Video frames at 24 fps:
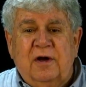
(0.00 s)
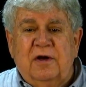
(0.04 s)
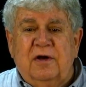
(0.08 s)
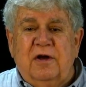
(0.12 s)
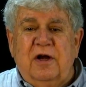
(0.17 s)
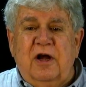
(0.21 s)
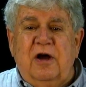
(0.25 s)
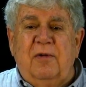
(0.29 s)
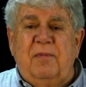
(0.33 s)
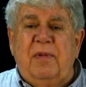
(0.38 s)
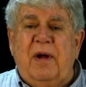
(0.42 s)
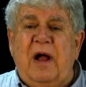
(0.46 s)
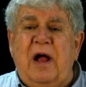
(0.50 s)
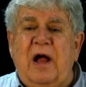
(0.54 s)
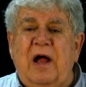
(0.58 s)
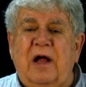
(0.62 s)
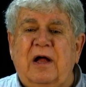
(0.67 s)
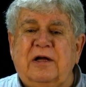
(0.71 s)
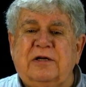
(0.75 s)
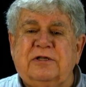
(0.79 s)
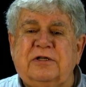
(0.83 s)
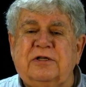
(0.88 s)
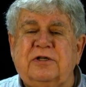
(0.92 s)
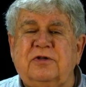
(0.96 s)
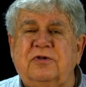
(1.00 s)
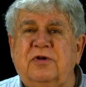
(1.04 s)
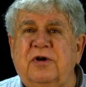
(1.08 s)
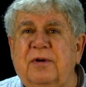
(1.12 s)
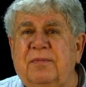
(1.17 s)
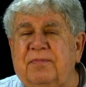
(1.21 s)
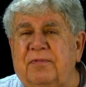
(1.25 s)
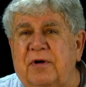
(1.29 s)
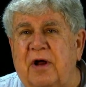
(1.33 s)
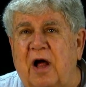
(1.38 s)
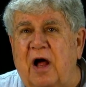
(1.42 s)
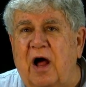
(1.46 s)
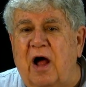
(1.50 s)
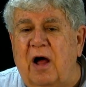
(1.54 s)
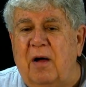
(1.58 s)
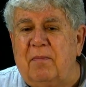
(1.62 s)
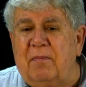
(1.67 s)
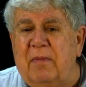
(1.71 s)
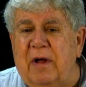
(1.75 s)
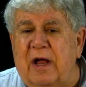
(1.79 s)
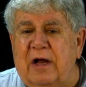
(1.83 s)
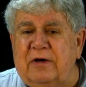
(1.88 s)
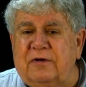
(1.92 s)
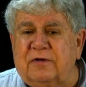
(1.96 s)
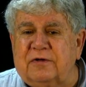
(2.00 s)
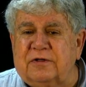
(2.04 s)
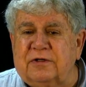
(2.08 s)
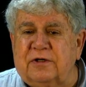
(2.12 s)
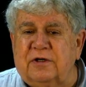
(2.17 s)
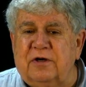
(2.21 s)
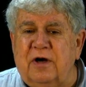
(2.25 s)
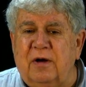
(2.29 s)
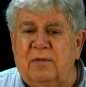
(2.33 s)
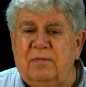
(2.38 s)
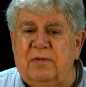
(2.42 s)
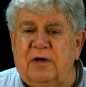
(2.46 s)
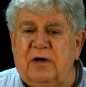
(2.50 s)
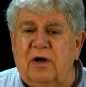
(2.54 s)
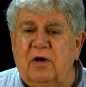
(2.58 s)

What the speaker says: nearby as a trip to Op Mattress Company,